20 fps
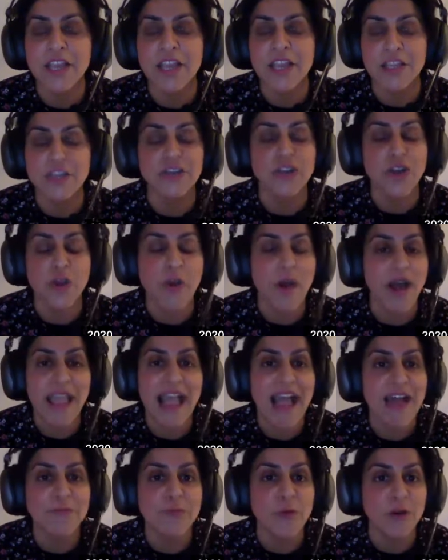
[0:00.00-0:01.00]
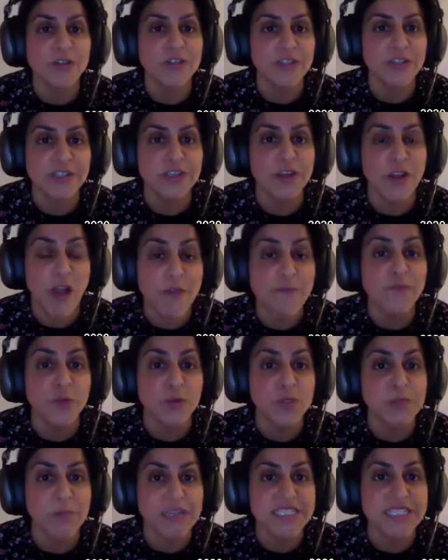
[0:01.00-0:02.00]
you know i have what i
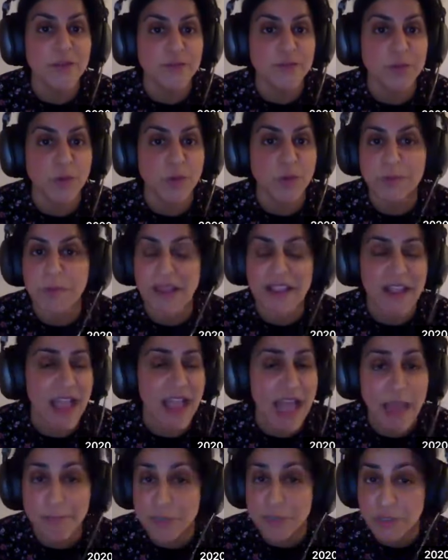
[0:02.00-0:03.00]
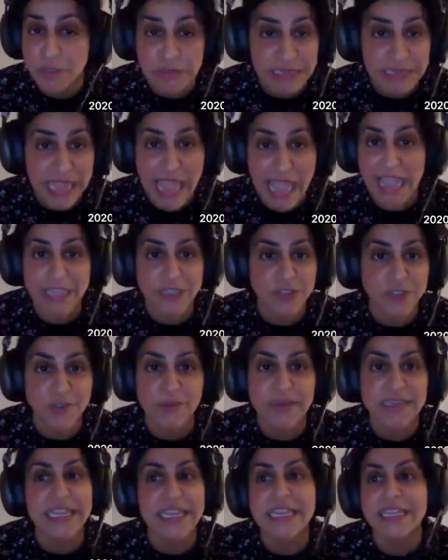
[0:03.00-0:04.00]
force myself to watch back i absolutely hate
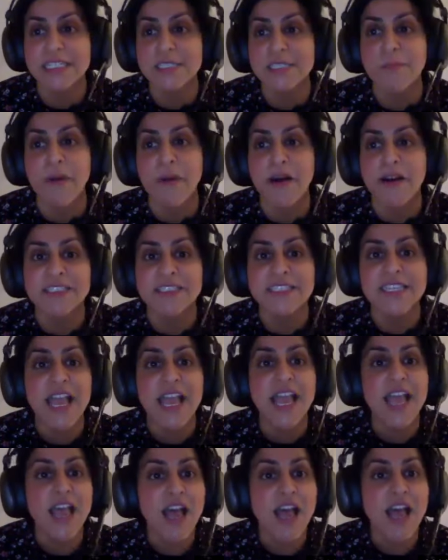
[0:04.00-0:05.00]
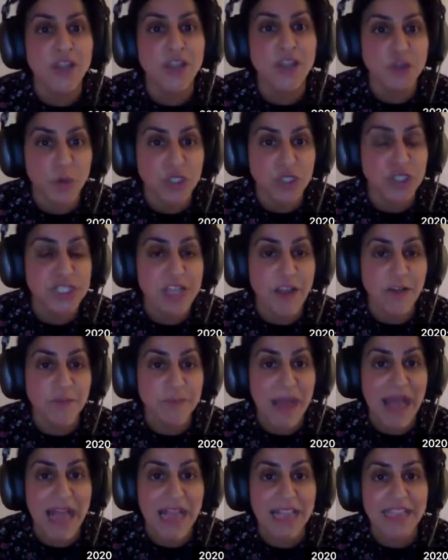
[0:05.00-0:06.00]
doing it but uh, you watch yourself
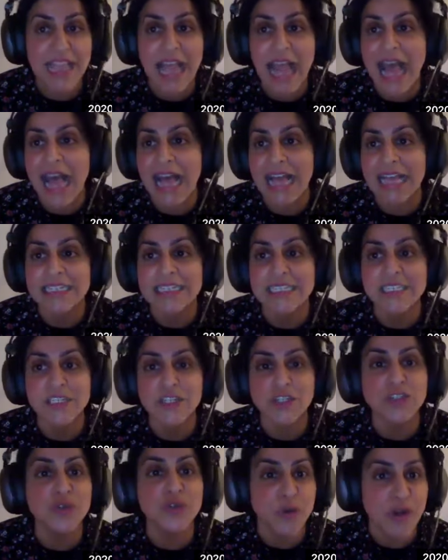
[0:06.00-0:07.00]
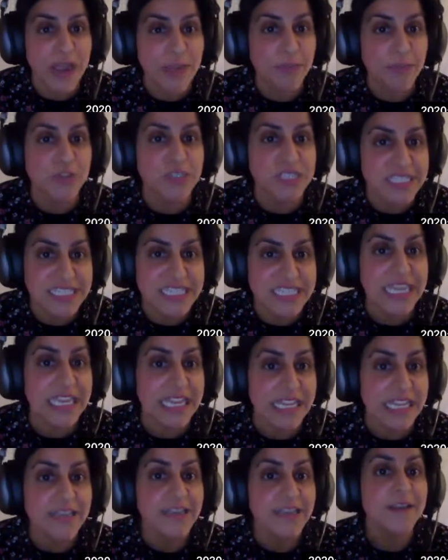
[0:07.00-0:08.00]
back and you're able to
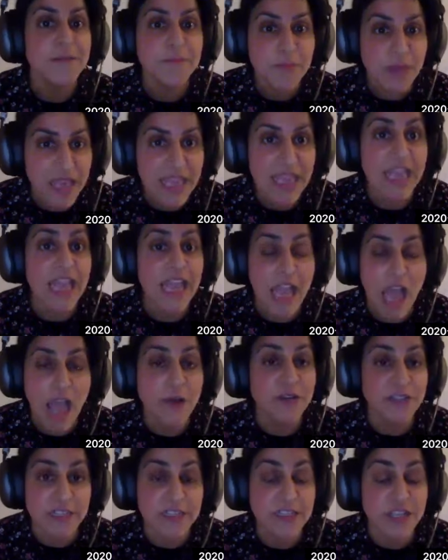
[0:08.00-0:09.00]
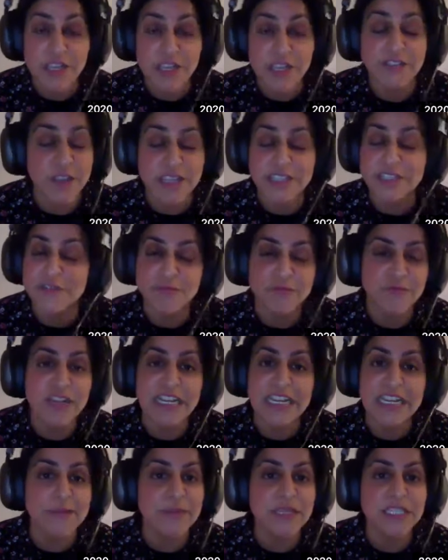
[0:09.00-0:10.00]
see and it's it's
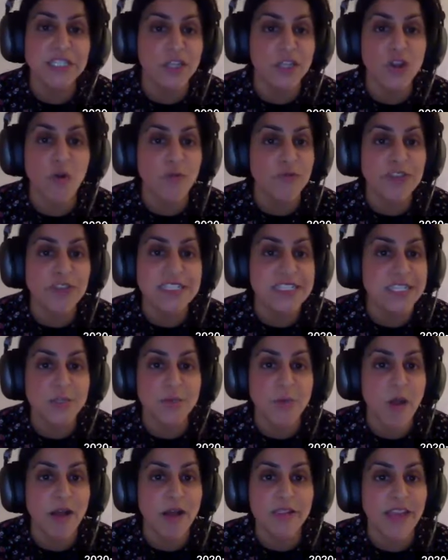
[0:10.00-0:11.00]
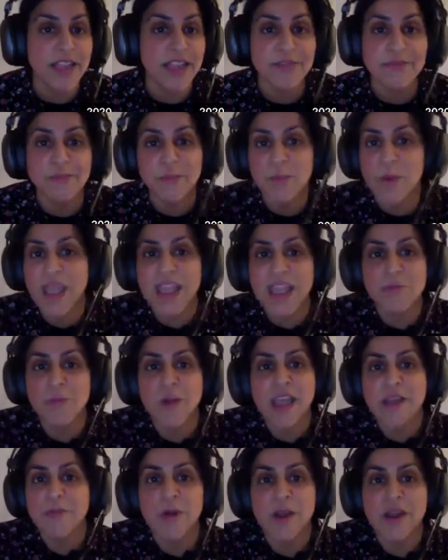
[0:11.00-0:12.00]
really immediately obvious as well like where
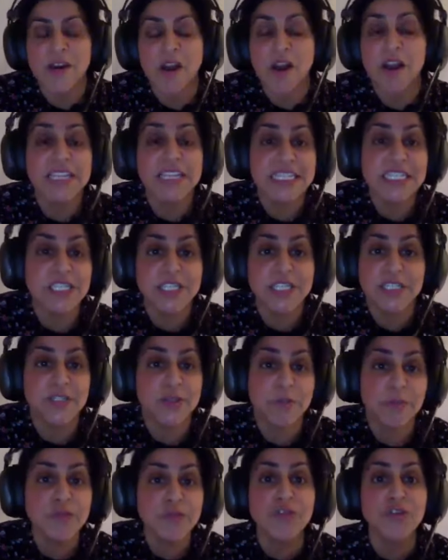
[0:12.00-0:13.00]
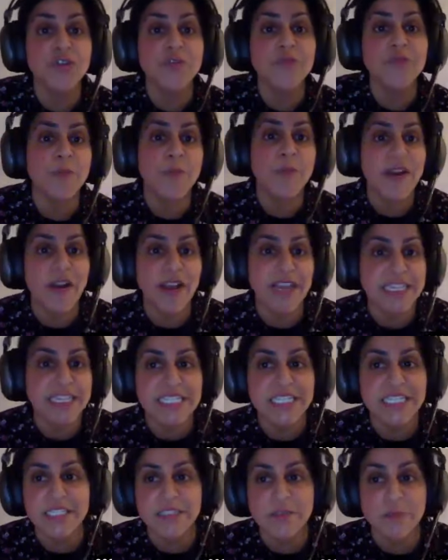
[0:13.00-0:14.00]
where where i needed to improve and where i
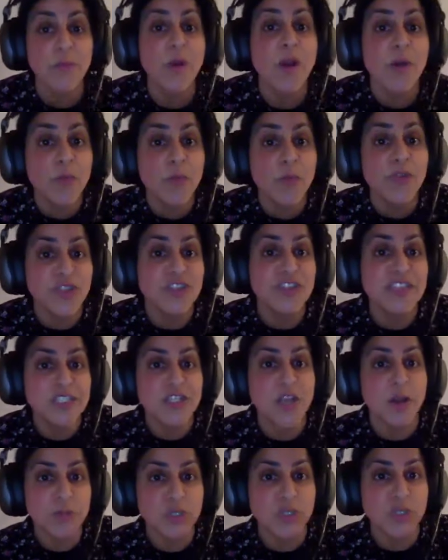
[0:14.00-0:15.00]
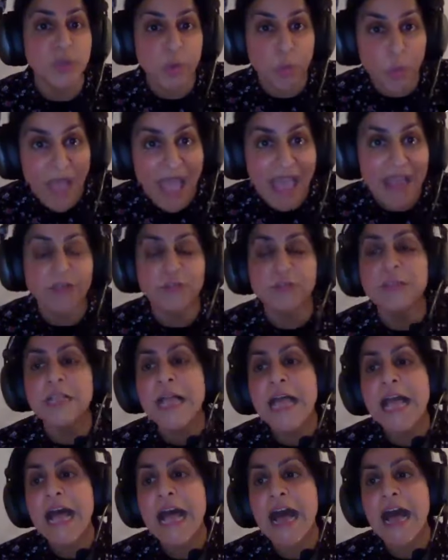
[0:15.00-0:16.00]
needed what, what the things i was doing well
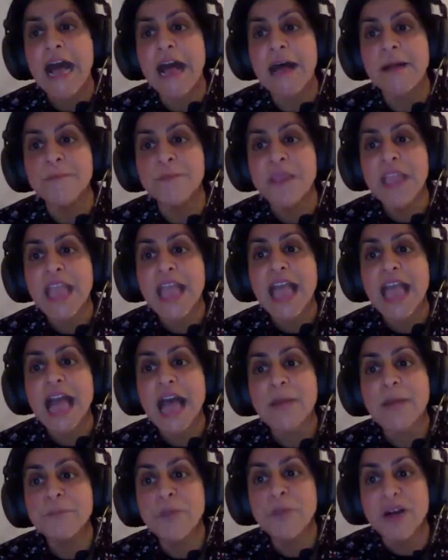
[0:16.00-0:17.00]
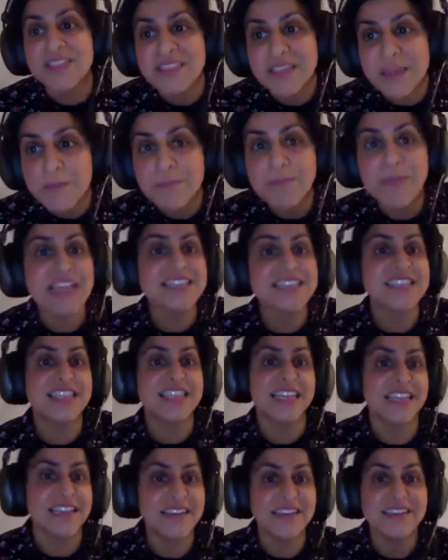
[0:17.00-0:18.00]
um, but the best
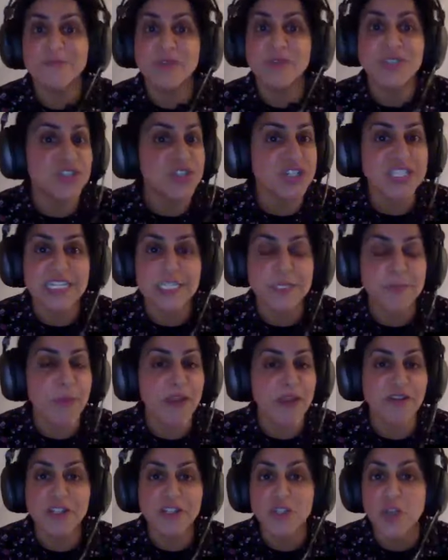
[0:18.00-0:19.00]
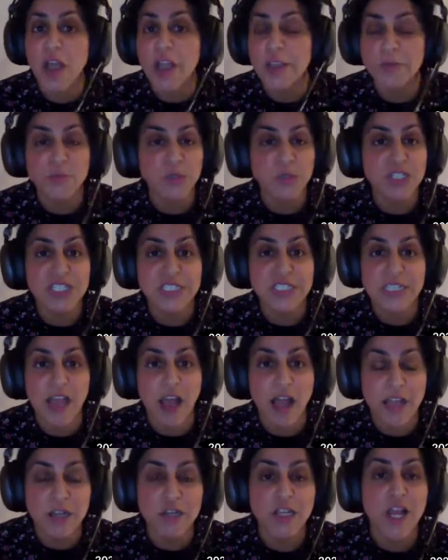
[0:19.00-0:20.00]
thing was just experience i would
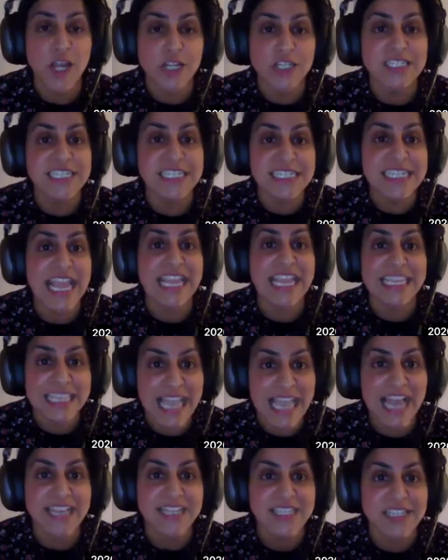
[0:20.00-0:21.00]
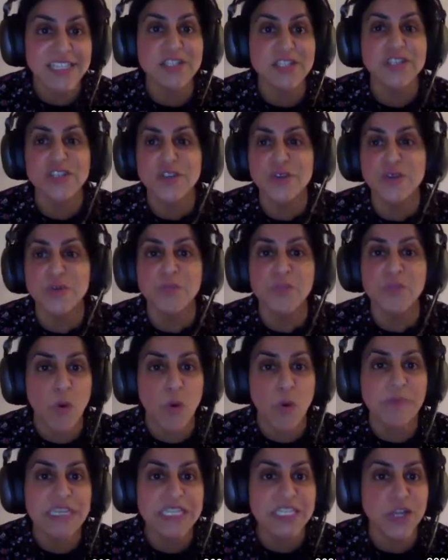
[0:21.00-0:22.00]
i learned to say yes to
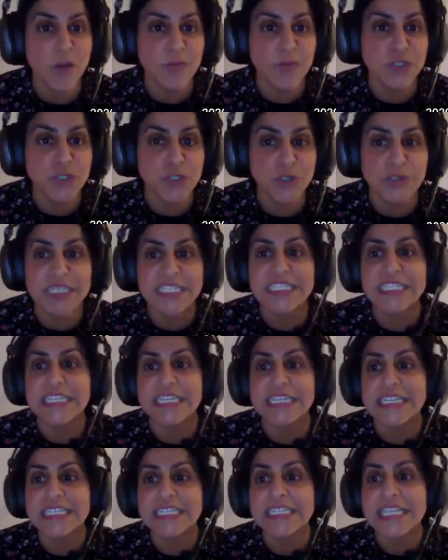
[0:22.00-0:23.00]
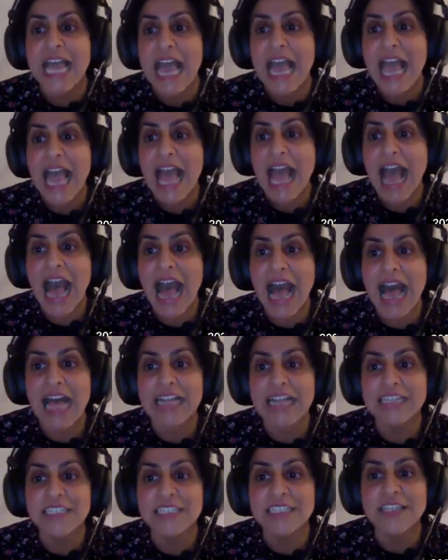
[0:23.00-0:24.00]
more media opportunities
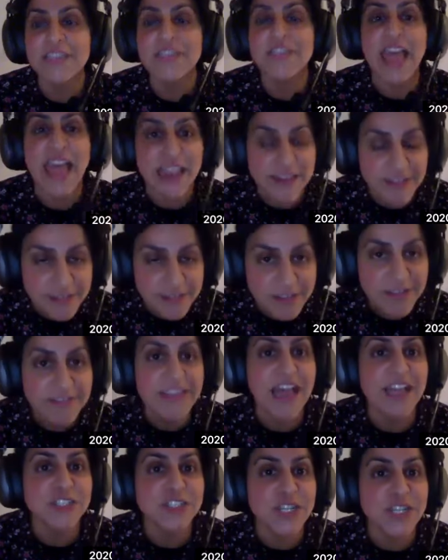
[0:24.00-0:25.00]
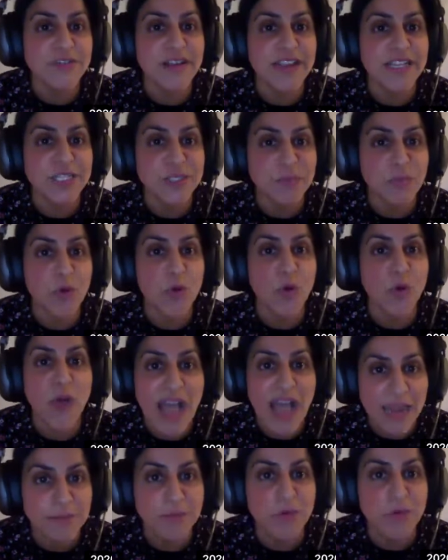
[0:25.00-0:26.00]
and then that generates more
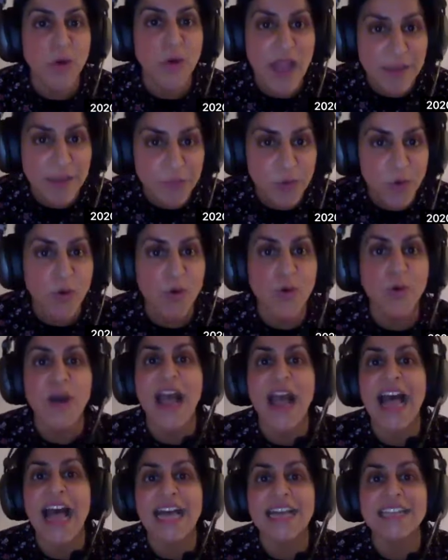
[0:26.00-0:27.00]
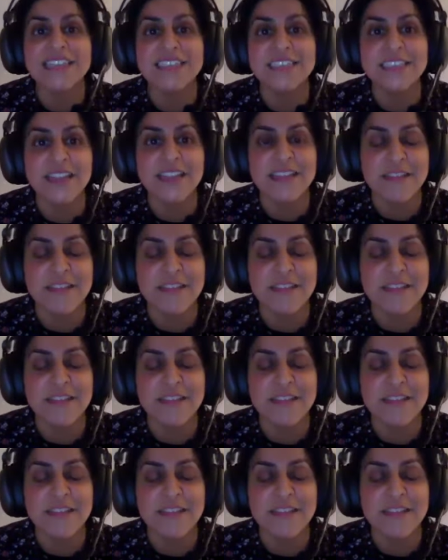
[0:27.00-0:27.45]
and more and more and